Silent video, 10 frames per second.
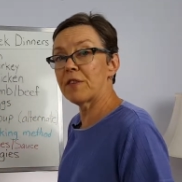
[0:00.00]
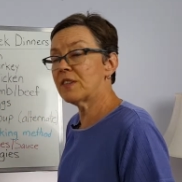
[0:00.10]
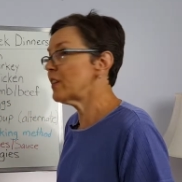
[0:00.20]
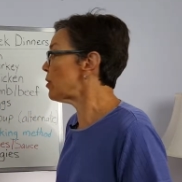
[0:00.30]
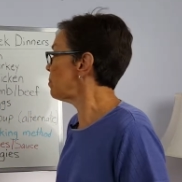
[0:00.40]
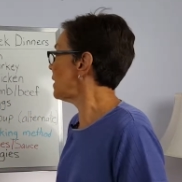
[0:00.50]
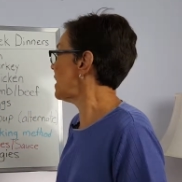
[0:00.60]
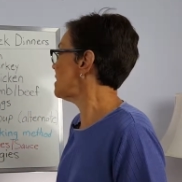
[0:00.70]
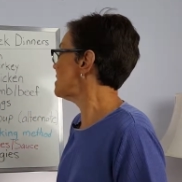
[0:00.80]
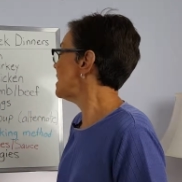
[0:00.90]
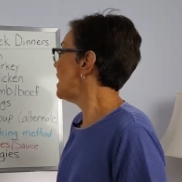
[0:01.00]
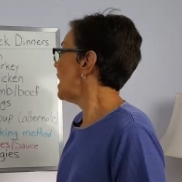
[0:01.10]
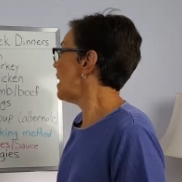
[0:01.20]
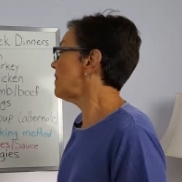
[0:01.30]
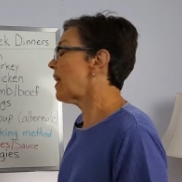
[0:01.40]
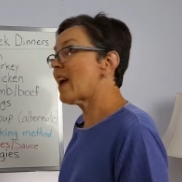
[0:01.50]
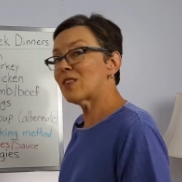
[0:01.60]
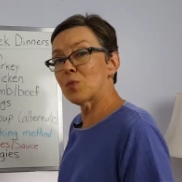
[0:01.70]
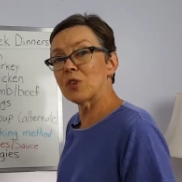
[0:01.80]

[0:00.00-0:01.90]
of the dinner plate. And that's